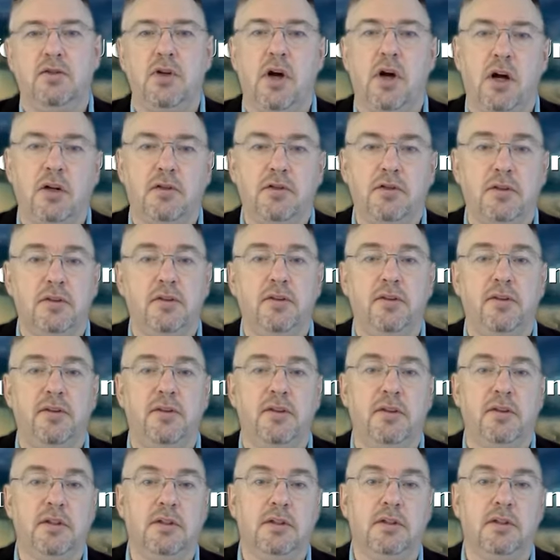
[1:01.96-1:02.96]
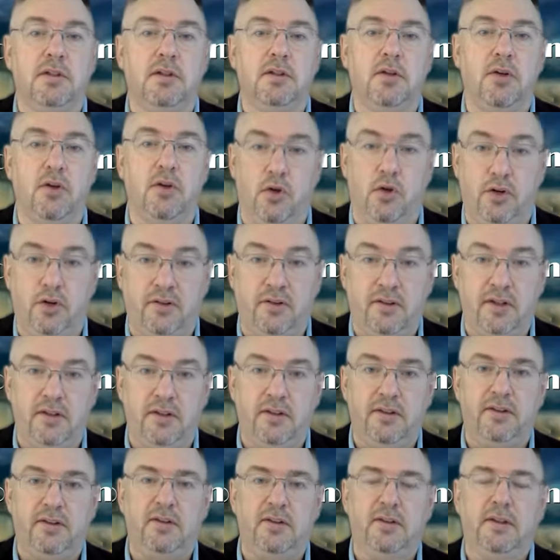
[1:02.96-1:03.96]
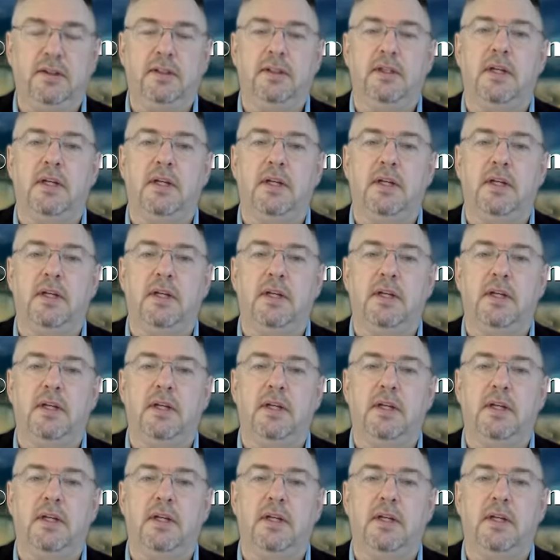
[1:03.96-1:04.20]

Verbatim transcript: doctors, nurses,